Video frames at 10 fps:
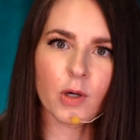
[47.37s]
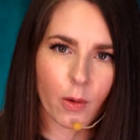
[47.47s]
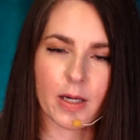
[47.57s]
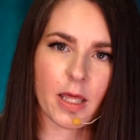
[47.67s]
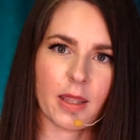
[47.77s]

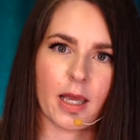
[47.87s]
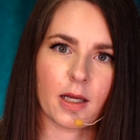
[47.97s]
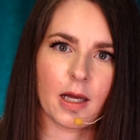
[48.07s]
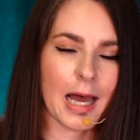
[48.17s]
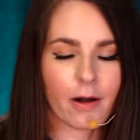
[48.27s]
know anything.
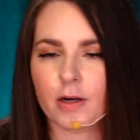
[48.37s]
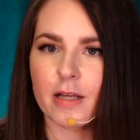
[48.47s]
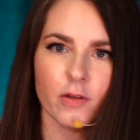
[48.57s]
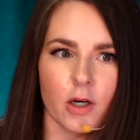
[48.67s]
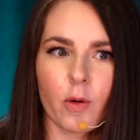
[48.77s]
I don't
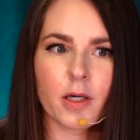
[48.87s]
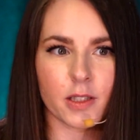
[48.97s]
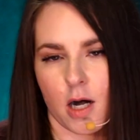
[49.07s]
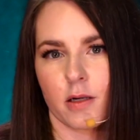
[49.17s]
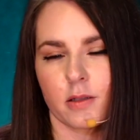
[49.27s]
even know where to
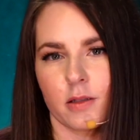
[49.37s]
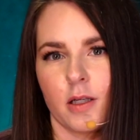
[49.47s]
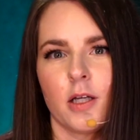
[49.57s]
start.